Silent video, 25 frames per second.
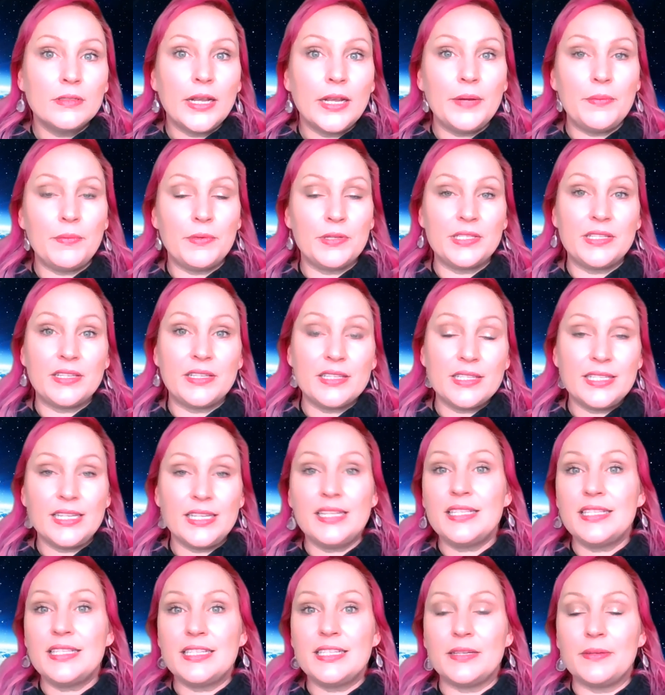It was a
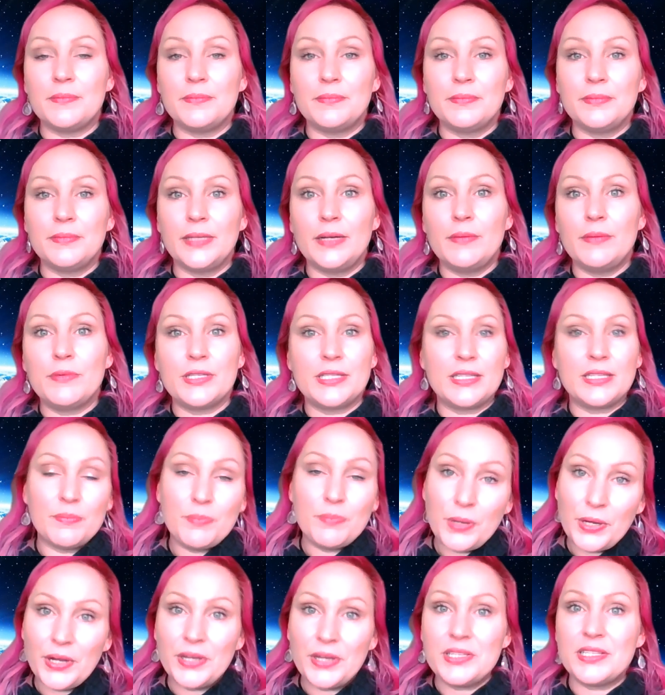system. It was a
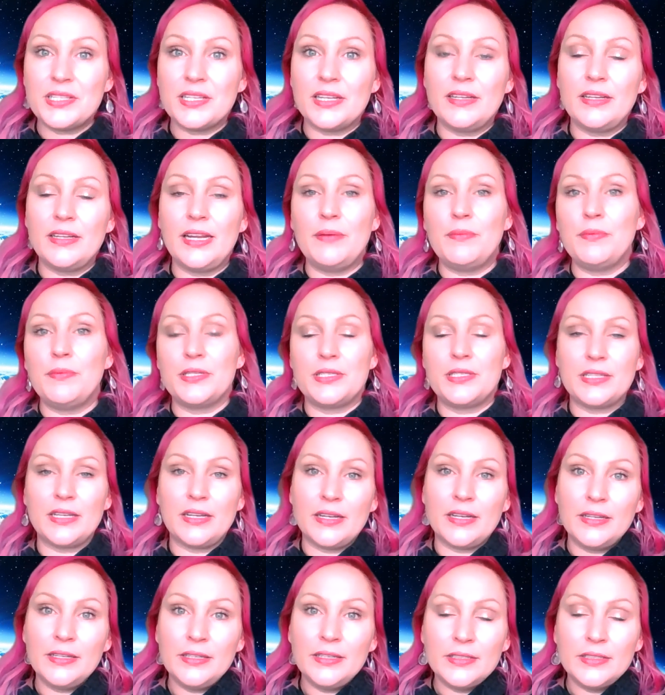person. It was
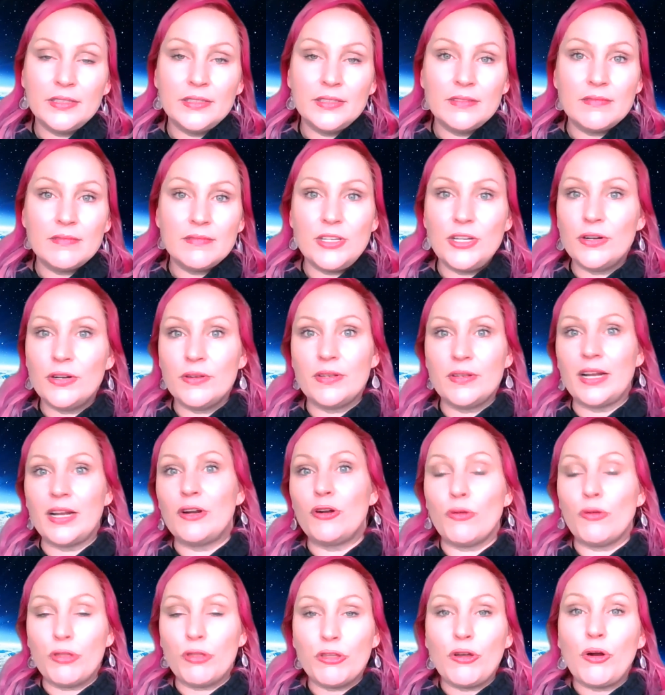a, you know,
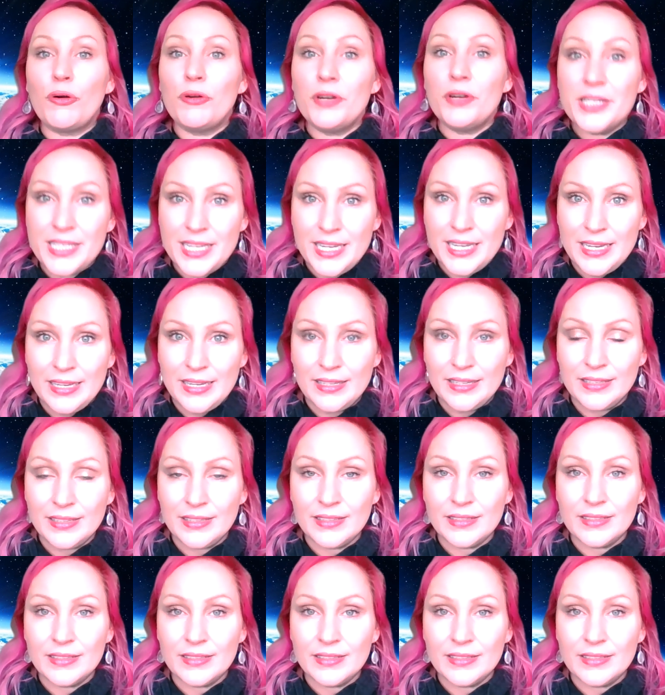an authority.